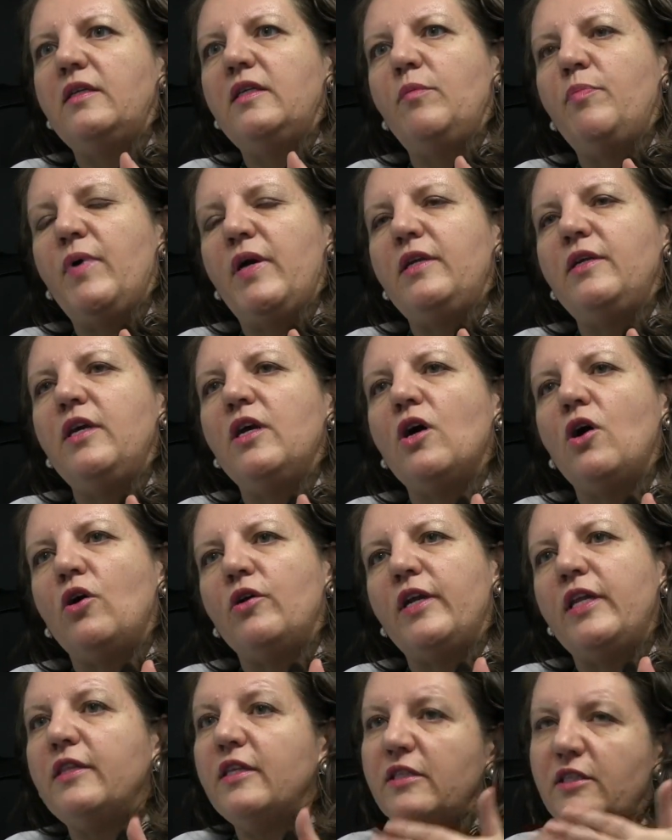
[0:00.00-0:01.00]
depending
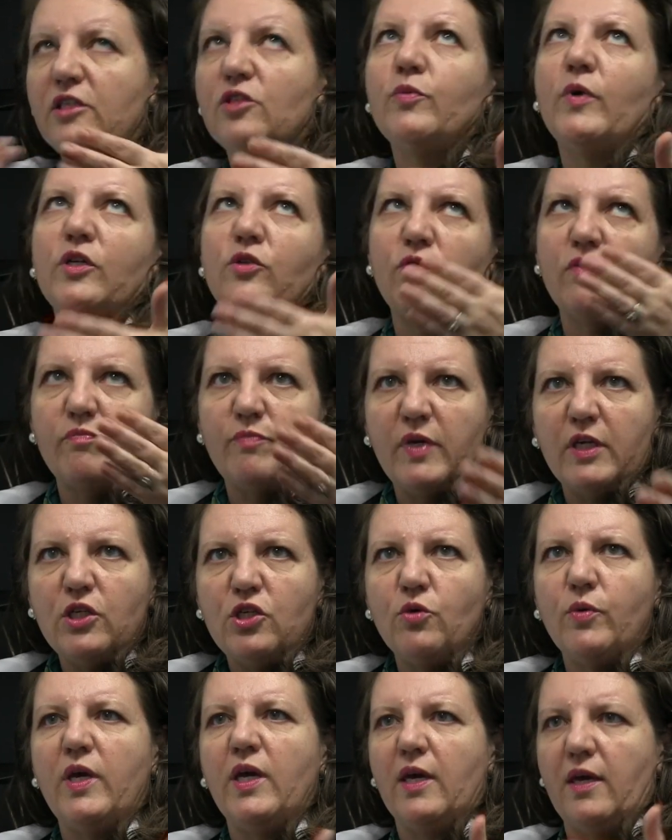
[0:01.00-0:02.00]
on, and this is what we've
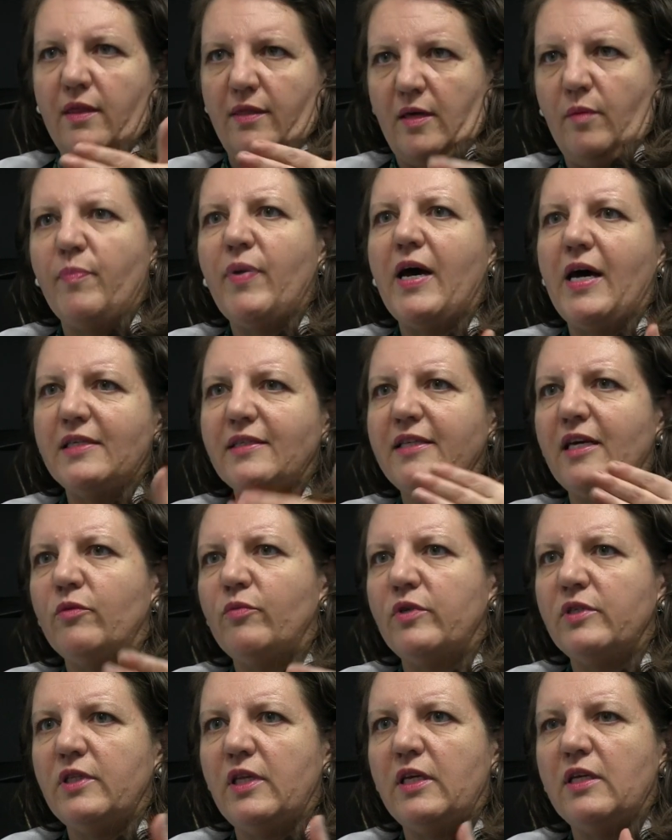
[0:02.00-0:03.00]
been doing in the past,
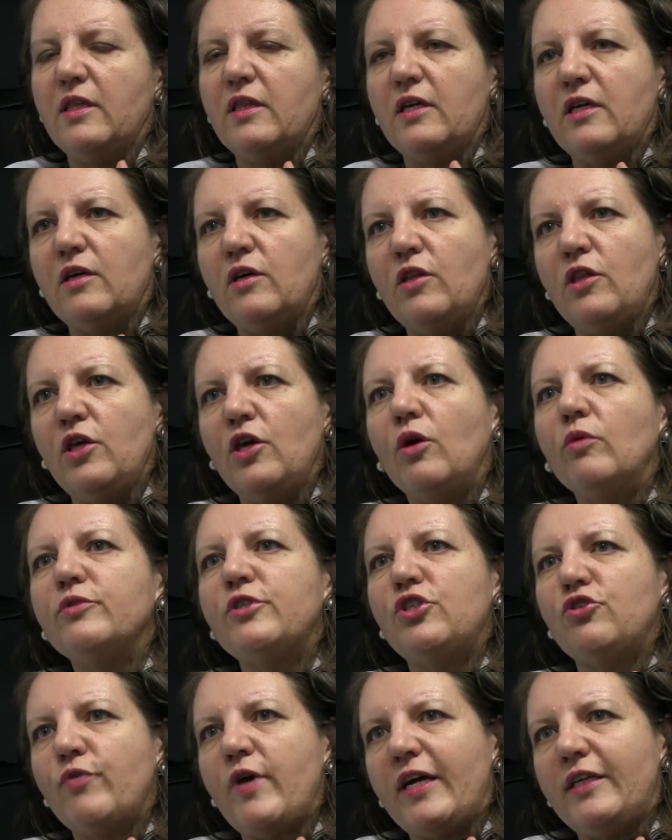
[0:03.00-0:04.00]
that was the
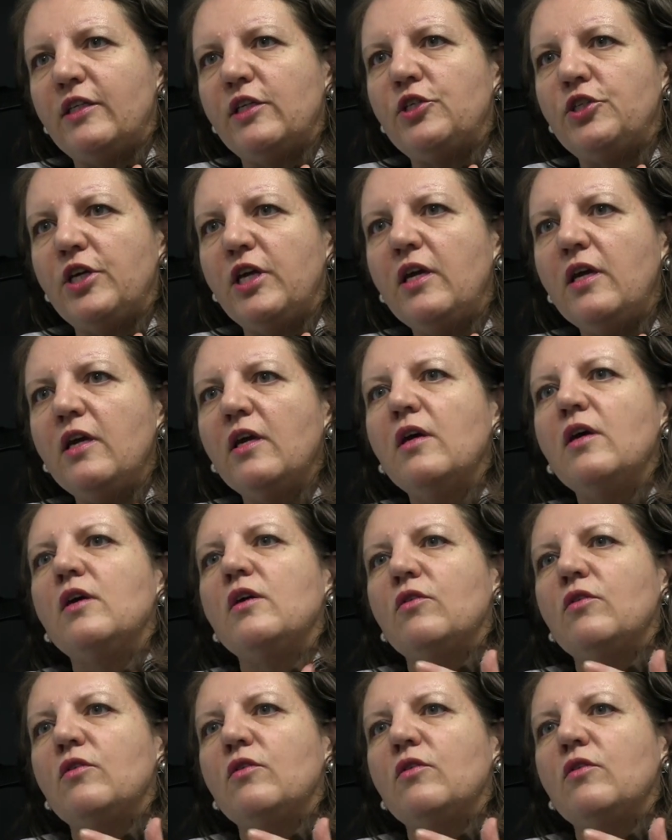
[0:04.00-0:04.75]
old strategy.